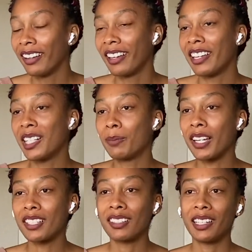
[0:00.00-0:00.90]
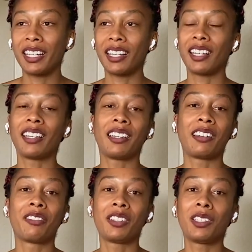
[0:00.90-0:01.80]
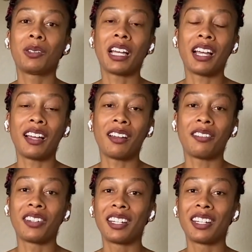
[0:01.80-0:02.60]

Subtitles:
especially if you have